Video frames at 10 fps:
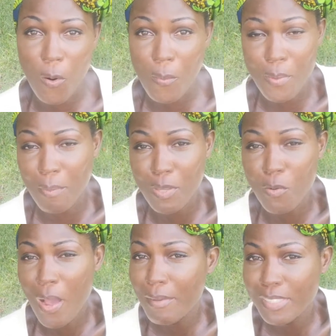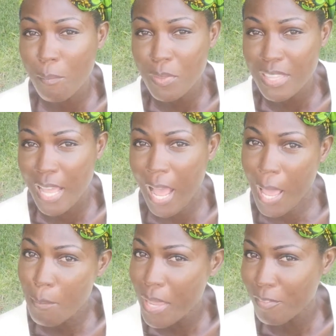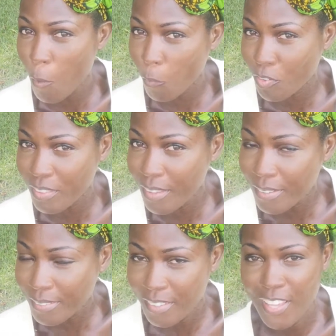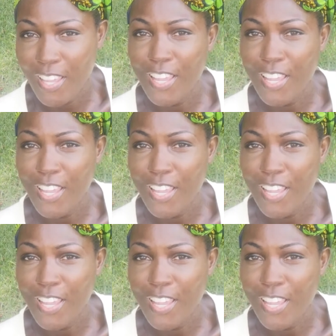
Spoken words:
or maybe you have something that I may have overlooked.